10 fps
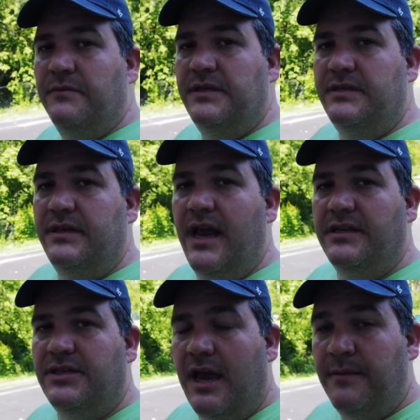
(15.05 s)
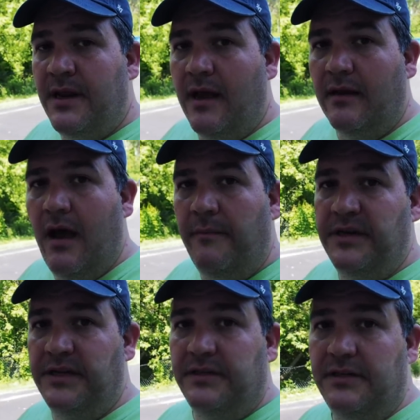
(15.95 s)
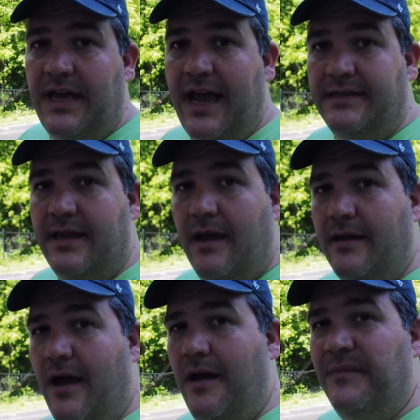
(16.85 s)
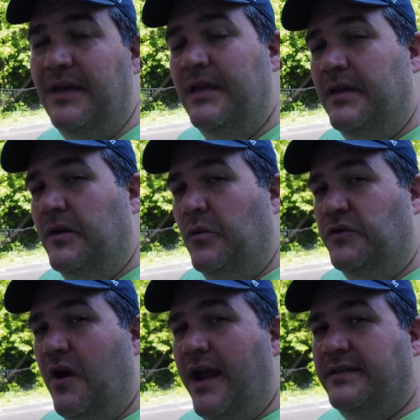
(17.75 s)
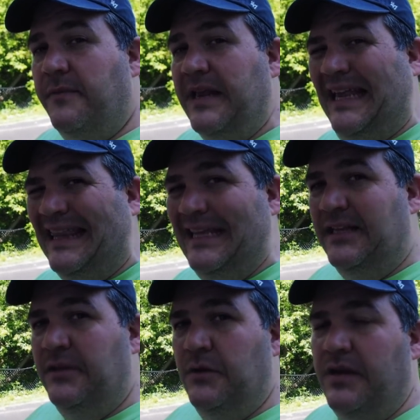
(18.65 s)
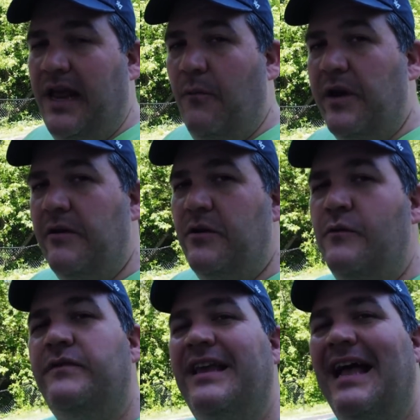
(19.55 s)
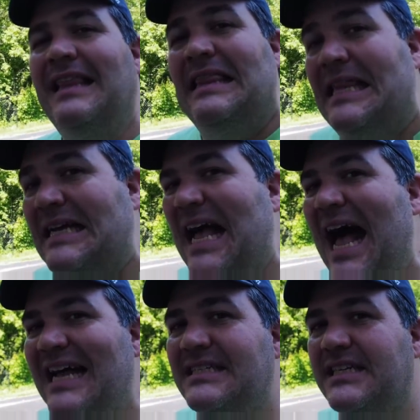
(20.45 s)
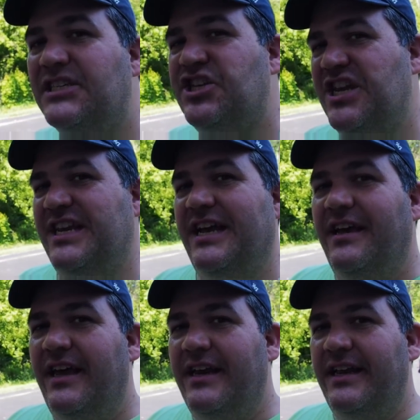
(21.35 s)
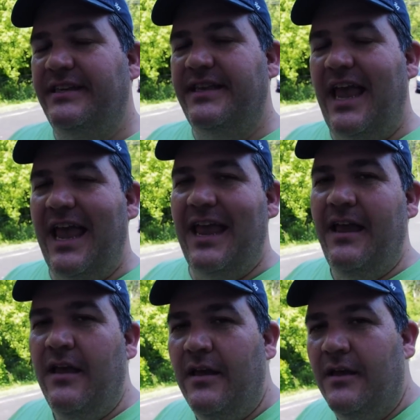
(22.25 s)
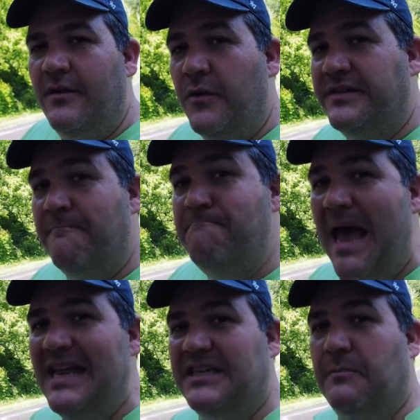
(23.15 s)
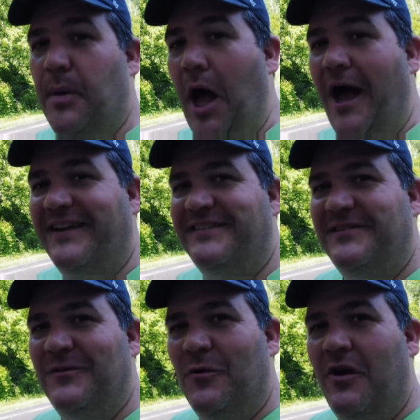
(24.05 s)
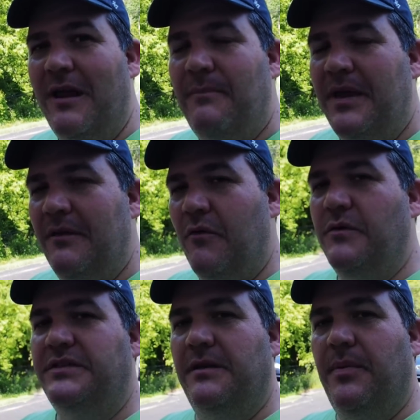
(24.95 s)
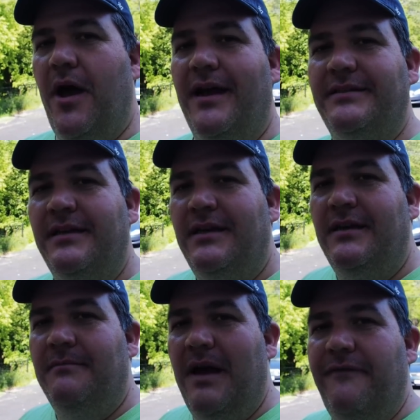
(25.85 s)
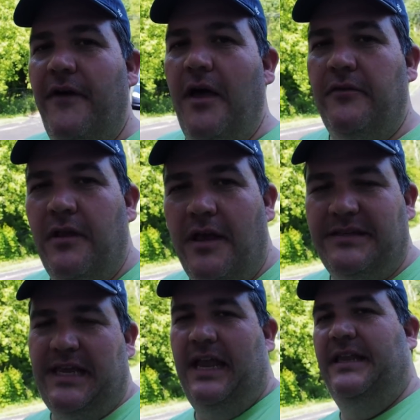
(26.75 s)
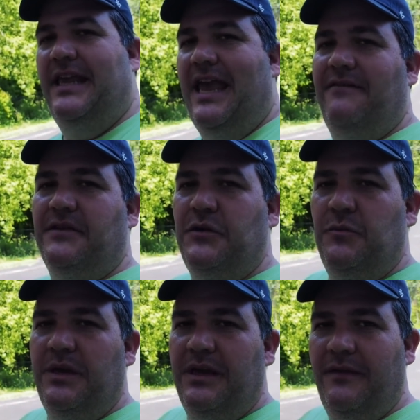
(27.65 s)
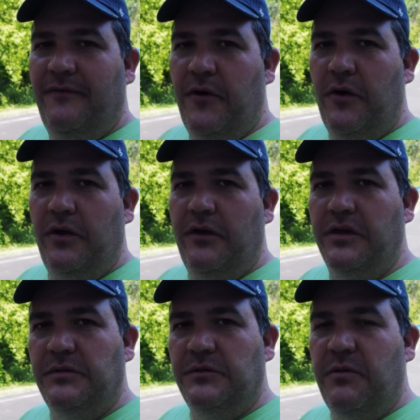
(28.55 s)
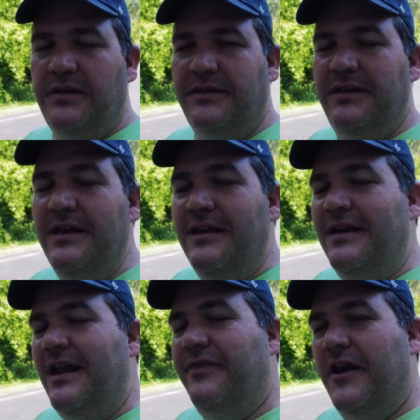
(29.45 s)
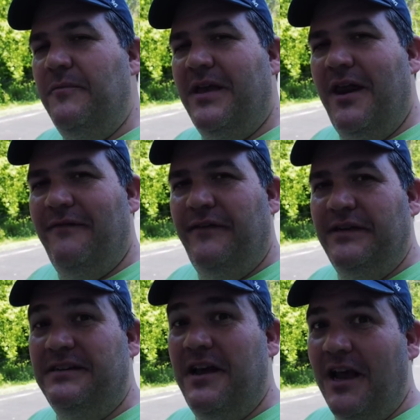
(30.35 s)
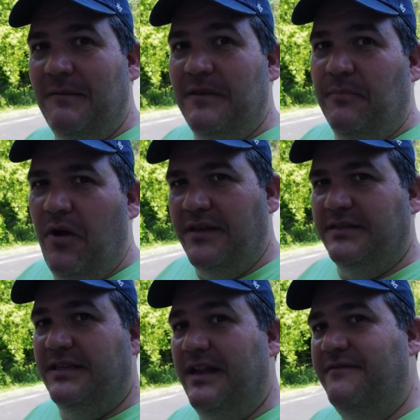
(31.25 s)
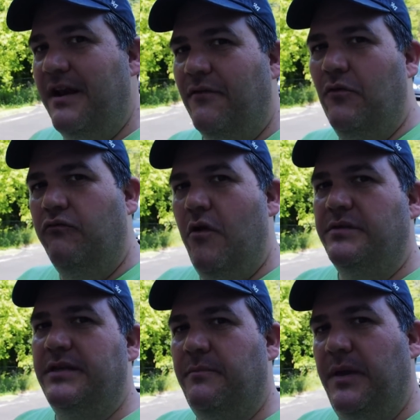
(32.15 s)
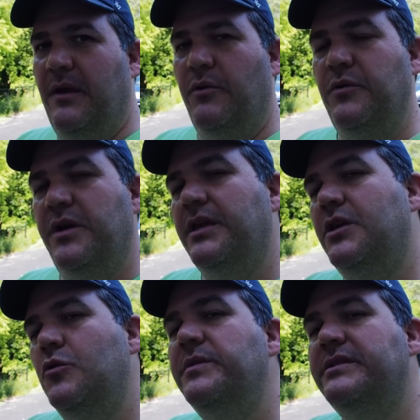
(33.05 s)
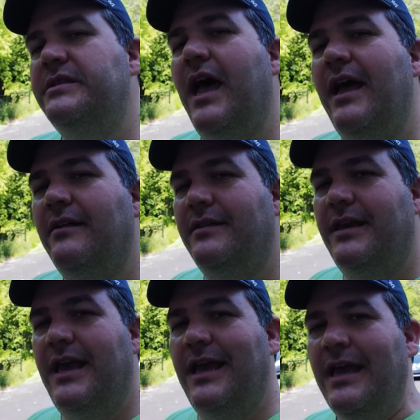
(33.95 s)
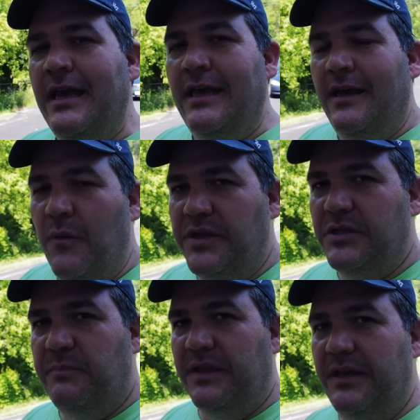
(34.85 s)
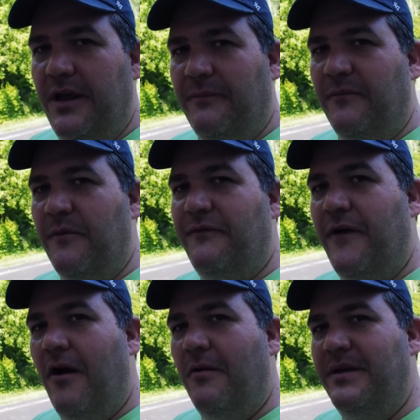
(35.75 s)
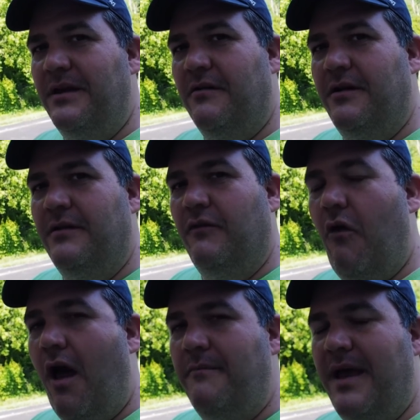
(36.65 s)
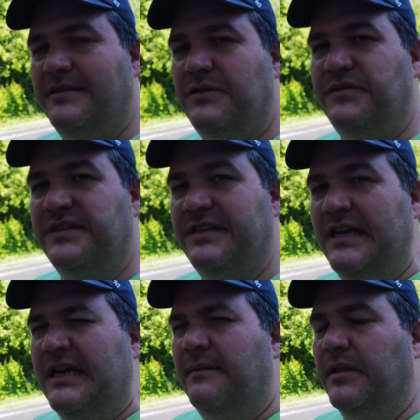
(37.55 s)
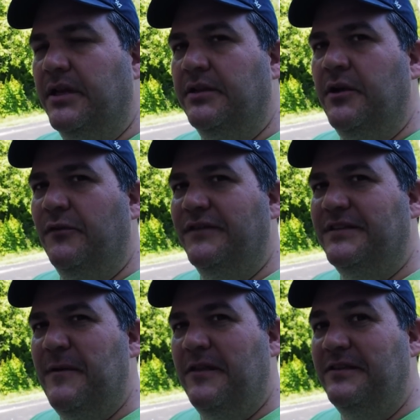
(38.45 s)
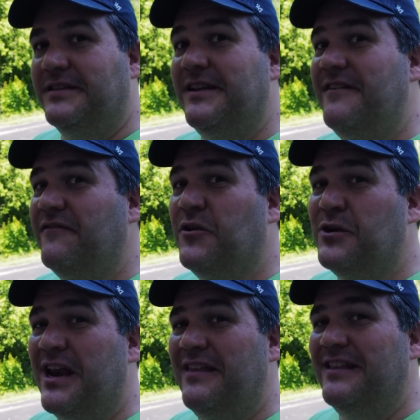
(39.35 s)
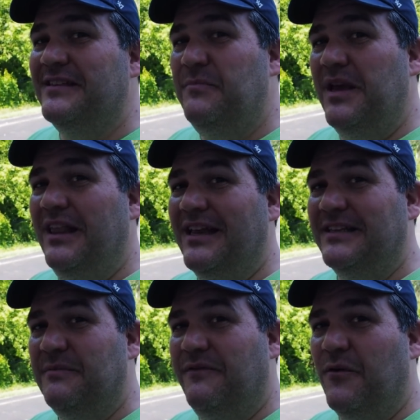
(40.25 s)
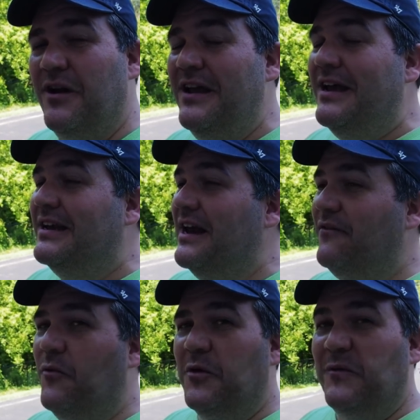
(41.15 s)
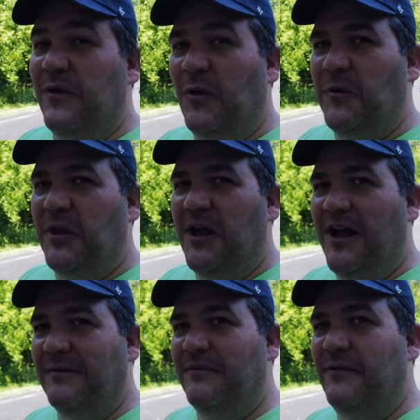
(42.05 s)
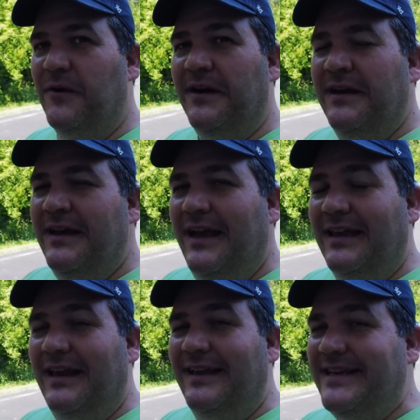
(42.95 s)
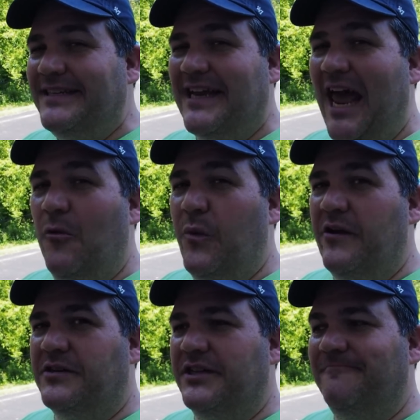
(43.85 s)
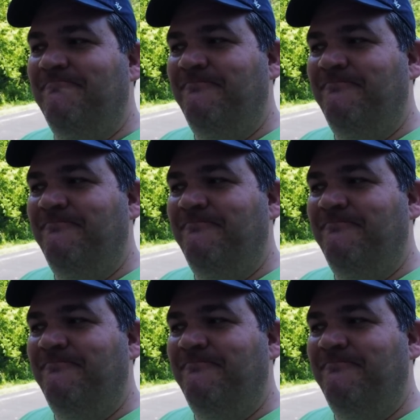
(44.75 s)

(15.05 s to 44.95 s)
c c dash chapman dot com and digital dads dot com. We're trying something a little new today. We are using a La Caja China. It is a known as a magic box or a pig roasting box. My father-in-law Stanley gave it to me for an early Christmas present, and I thought it'd be kind of fun to document the process because I've never roasted a pig. We're doing it Cuban style today. We just picked it up from a farm here in Groton, Massachusetts. I'm a little nervous about this because I've never cooked anything this big like this before, never worked with a whole hog before, and it's actually kind of weird to